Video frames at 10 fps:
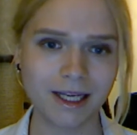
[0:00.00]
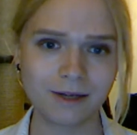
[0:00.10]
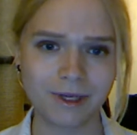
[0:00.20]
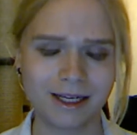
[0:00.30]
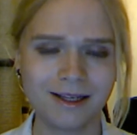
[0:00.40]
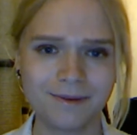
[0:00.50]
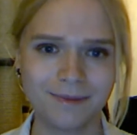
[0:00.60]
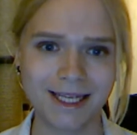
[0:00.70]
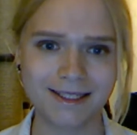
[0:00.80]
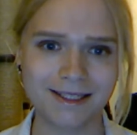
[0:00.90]
anyway,
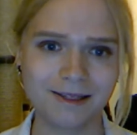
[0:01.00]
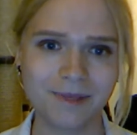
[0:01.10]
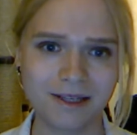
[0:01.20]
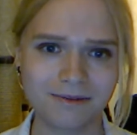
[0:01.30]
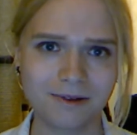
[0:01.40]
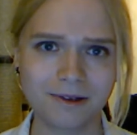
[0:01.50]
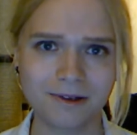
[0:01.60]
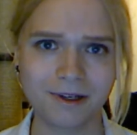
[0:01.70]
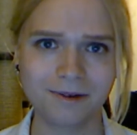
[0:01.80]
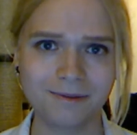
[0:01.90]
that's going to be it for
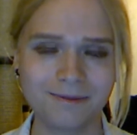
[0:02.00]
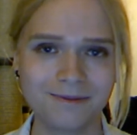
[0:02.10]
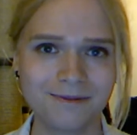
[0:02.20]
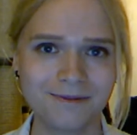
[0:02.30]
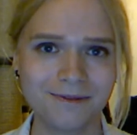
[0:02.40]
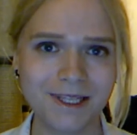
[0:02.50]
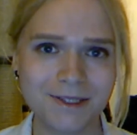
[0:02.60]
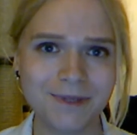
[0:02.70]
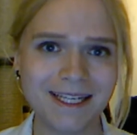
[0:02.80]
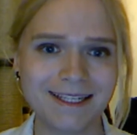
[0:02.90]
uh, for
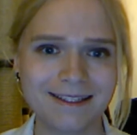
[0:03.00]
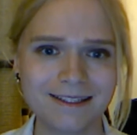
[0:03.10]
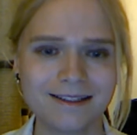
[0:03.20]
this week.